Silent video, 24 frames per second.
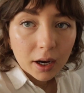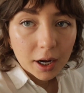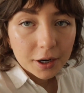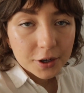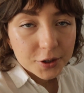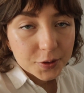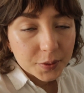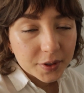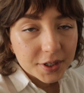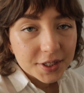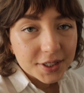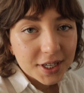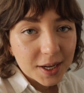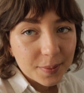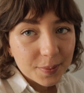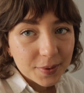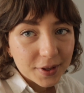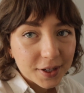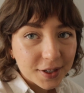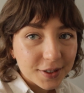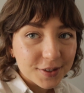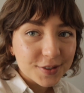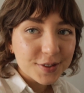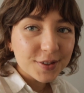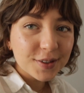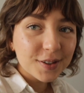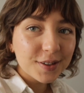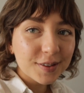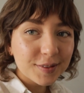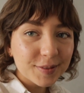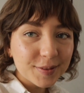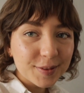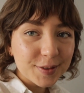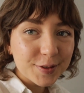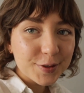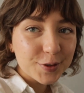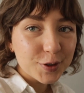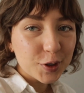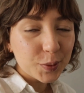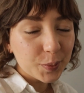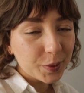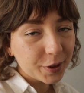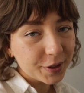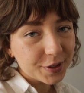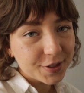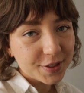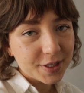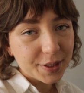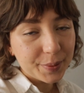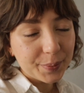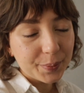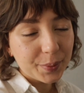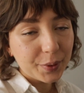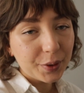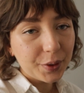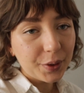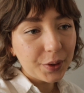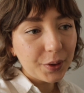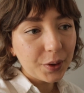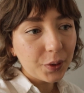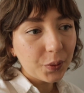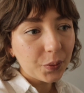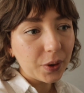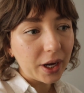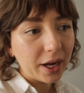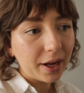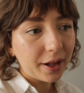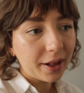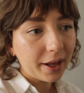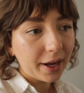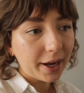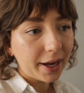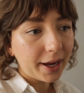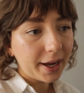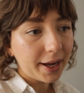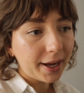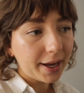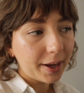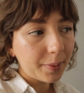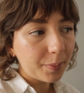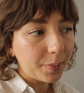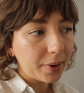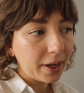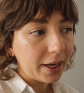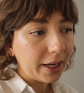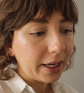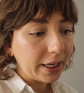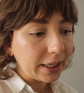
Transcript: I just wanted to keep things super simple while I am